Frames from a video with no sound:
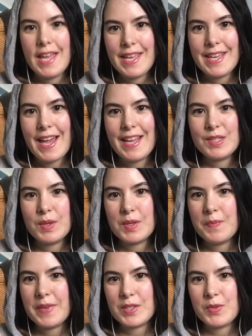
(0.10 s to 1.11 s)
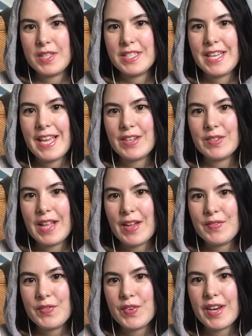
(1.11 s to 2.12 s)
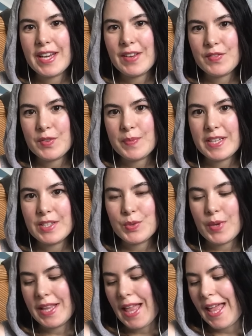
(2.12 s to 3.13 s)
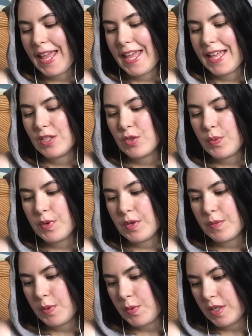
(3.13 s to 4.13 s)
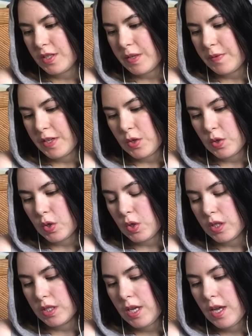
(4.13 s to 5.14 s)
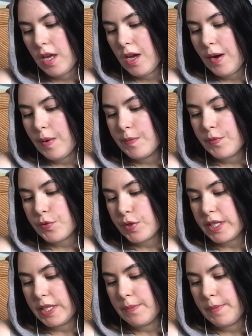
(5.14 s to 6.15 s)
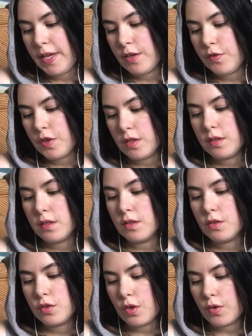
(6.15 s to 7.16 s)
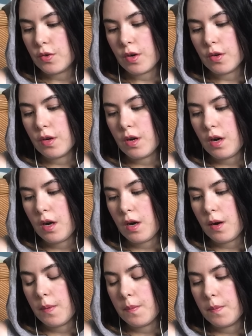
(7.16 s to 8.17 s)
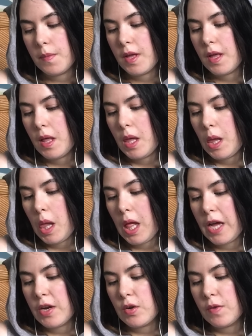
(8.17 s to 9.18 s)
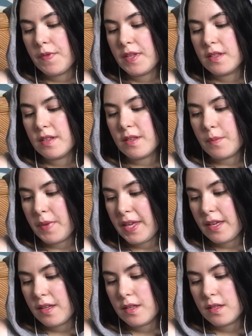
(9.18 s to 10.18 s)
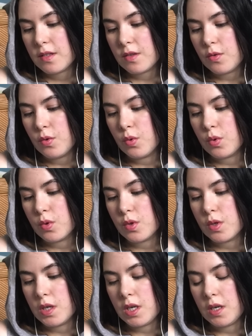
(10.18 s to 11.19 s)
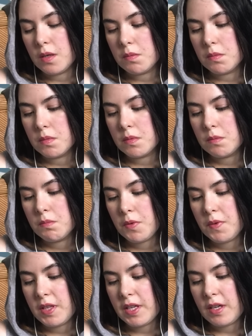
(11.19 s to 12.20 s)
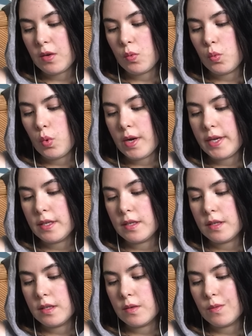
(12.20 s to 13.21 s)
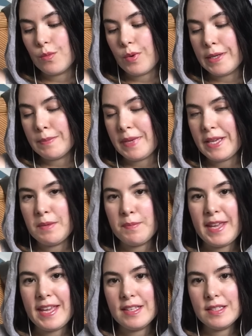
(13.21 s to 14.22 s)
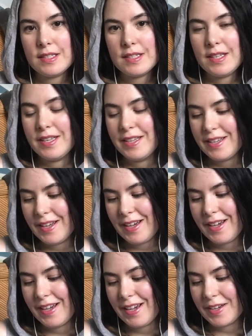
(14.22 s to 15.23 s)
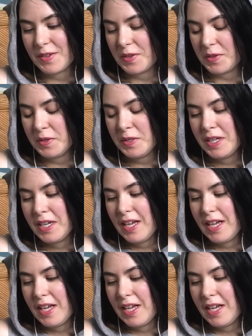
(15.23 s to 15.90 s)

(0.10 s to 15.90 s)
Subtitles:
Hey guys, welcome back to the channel. I'm Fran, I'm from Venezuela, and today we're going to be watching a video called Home Free, Man of Constant Sorrow. I don't know if this is a band or maybe like a one-man band. I don't know.